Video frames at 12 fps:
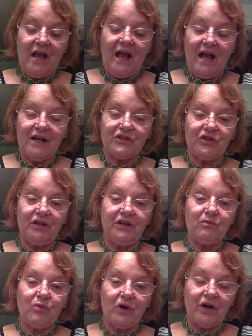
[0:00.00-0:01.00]
actually
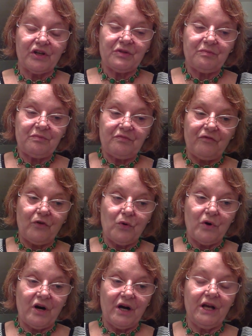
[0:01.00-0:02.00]
worked
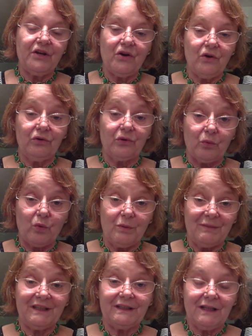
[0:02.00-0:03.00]
for an older
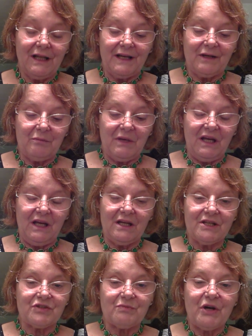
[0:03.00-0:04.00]
woman like me,
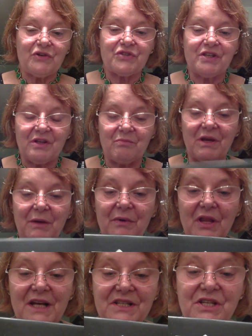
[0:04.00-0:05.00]
because most of the
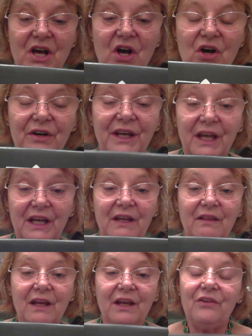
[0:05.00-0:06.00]
people I saw
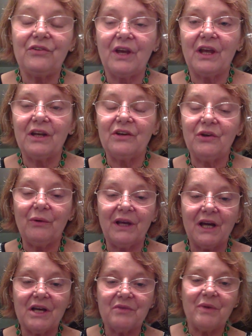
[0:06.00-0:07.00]
getting these and doing
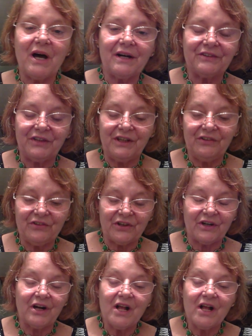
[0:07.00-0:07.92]
unboxings are